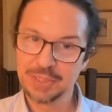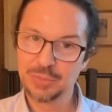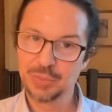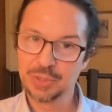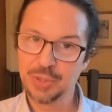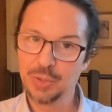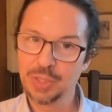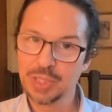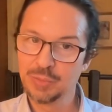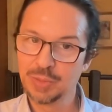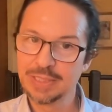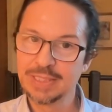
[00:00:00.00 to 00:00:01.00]
That's what
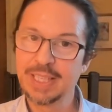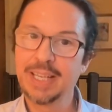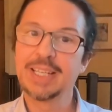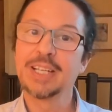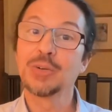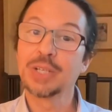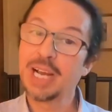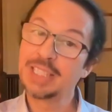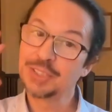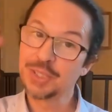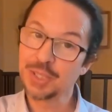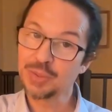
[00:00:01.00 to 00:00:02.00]
Tolkien would say. You know,
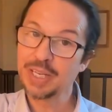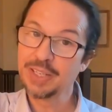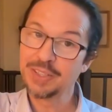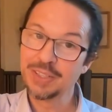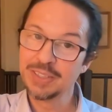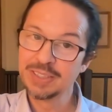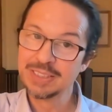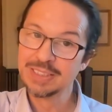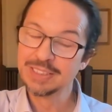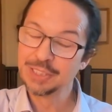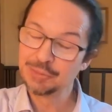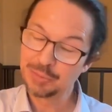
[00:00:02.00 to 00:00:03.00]
God's the creator.
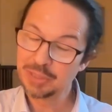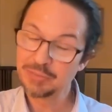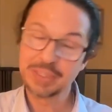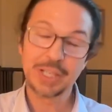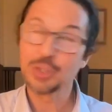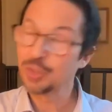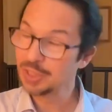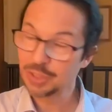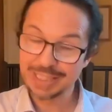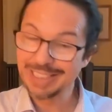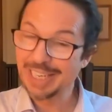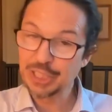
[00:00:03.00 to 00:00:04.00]
If you believe in God, you can
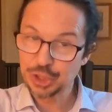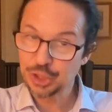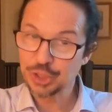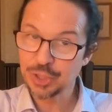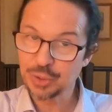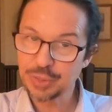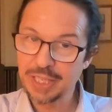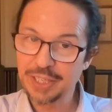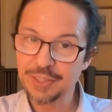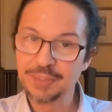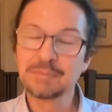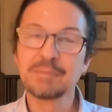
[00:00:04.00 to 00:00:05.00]
say nature is the
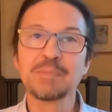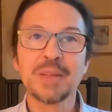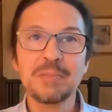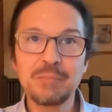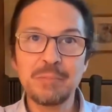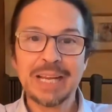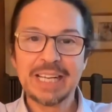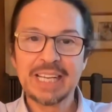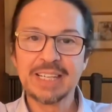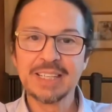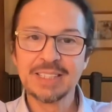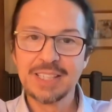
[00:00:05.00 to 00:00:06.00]
creator,
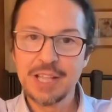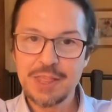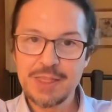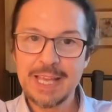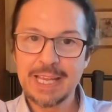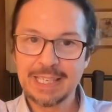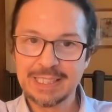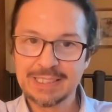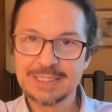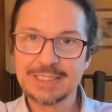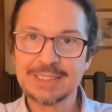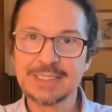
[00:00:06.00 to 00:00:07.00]
making
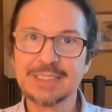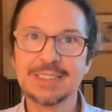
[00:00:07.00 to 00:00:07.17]
things.